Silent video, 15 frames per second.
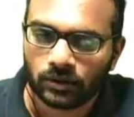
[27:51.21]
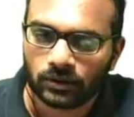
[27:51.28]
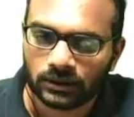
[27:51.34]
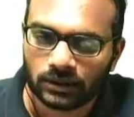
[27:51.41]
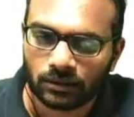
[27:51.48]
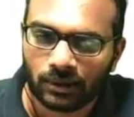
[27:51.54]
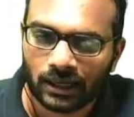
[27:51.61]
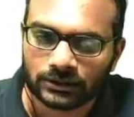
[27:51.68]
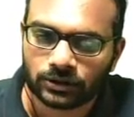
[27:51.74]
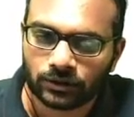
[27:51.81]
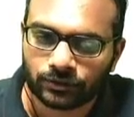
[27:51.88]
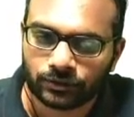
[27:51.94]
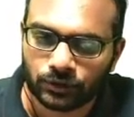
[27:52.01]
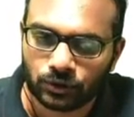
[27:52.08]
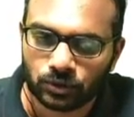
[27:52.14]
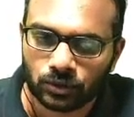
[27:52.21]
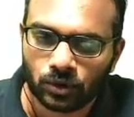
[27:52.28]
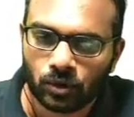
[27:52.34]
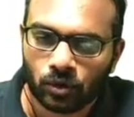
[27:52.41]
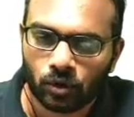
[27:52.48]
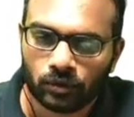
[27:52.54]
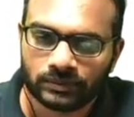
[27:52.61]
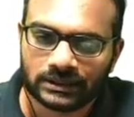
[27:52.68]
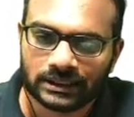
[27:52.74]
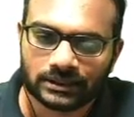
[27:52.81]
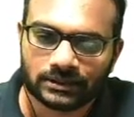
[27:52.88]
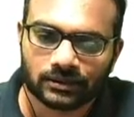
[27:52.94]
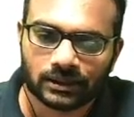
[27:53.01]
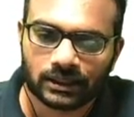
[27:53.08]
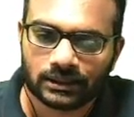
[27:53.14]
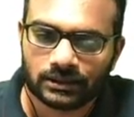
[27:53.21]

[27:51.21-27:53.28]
the mass of 2 objects. All right.